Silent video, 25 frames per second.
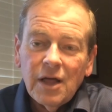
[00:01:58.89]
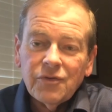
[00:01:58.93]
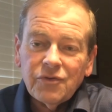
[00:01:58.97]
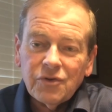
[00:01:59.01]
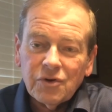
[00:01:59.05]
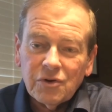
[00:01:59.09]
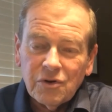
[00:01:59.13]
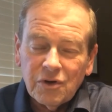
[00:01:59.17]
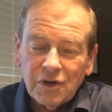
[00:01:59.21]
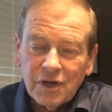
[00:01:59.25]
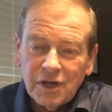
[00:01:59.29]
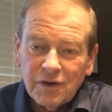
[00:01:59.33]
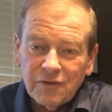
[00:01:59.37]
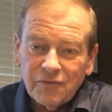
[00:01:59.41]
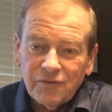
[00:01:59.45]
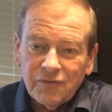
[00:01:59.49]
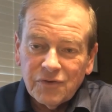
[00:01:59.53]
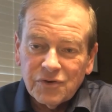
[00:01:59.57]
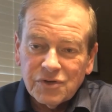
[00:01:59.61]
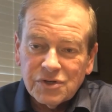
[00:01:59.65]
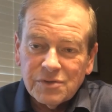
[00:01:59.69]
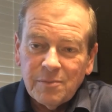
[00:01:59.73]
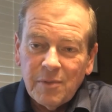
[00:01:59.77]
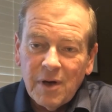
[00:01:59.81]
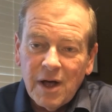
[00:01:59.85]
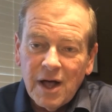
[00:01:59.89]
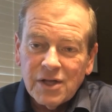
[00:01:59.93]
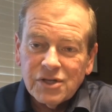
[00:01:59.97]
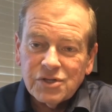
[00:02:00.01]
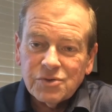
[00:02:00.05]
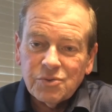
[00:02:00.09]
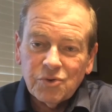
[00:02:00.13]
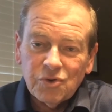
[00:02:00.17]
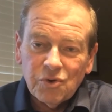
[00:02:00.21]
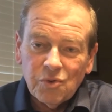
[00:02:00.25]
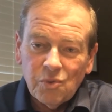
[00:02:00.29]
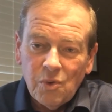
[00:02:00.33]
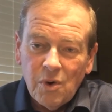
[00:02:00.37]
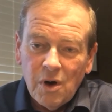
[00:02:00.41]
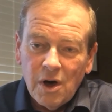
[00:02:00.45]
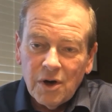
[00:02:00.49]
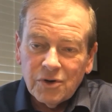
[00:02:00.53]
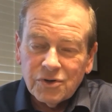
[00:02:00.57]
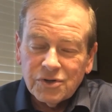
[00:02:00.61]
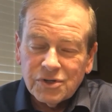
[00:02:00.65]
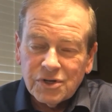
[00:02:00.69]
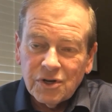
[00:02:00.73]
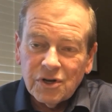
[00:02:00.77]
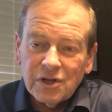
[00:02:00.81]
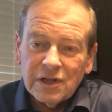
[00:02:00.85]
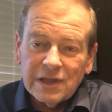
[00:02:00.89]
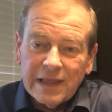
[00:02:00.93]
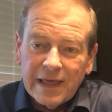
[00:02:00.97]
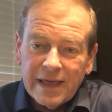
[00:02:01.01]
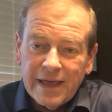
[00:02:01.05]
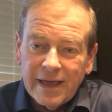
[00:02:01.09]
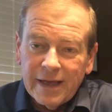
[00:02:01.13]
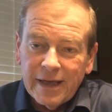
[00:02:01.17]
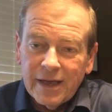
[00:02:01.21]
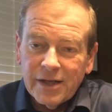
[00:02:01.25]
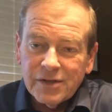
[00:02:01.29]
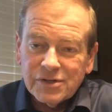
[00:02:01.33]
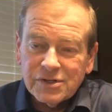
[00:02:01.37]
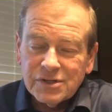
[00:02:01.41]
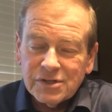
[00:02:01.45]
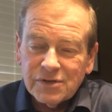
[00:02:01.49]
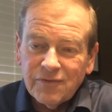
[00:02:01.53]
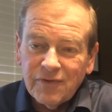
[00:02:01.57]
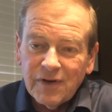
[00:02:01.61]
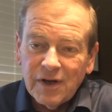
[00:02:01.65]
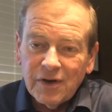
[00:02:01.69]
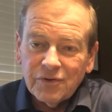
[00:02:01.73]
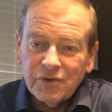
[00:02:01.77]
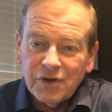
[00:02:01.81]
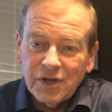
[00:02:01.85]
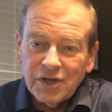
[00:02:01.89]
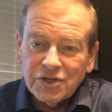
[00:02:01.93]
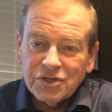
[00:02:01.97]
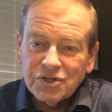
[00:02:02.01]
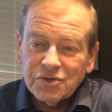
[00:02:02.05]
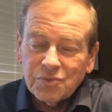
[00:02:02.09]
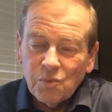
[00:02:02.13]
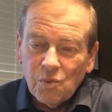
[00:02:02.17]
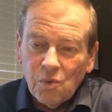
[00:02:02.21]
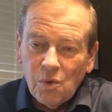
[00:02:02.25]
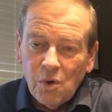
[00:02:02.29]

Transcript: They're looking for spots where the water is going to lay against the foundation